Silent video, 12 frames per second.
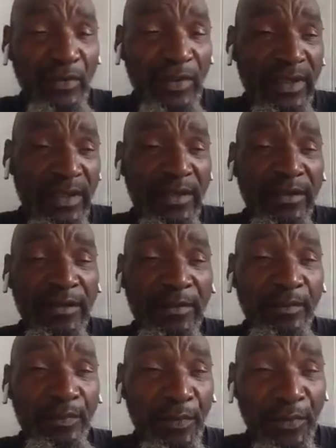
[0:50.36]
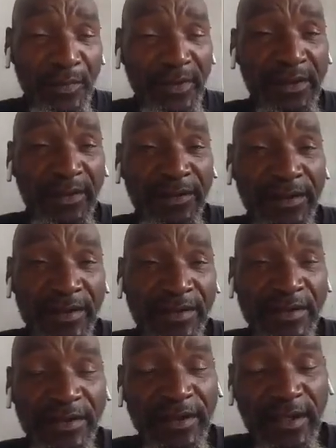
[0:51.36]
on in, put them in
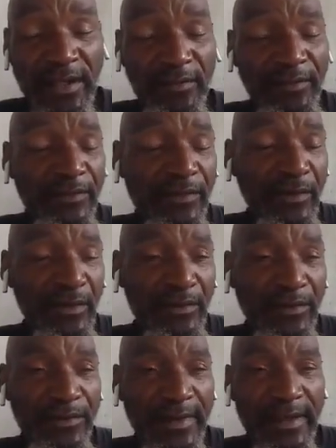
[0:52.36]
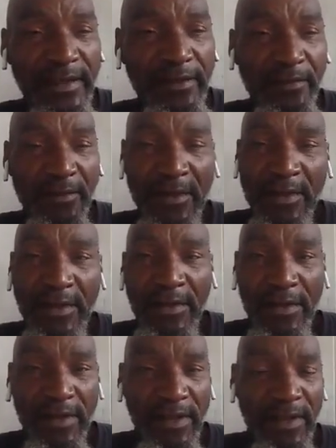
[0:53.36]
detention camps, you know, detain them,
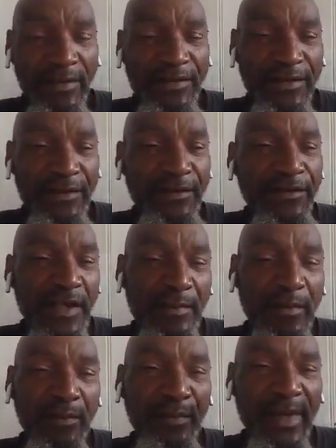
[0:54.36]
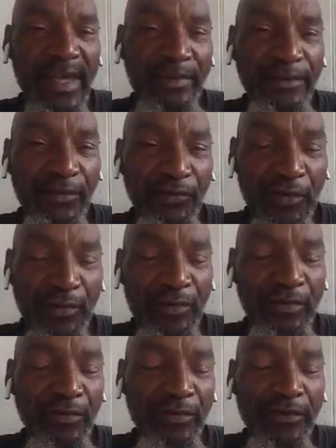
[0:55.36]
and send some of them back to
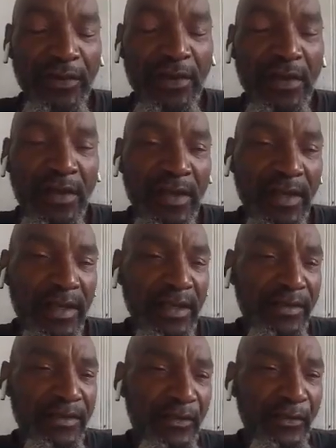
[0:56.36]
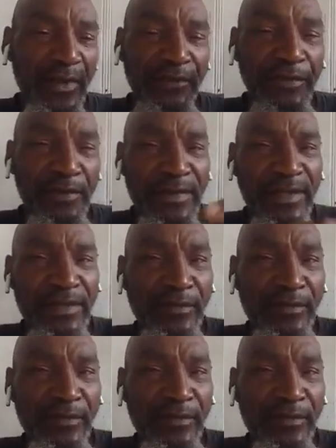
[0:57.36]
criminals. And the rest of them, they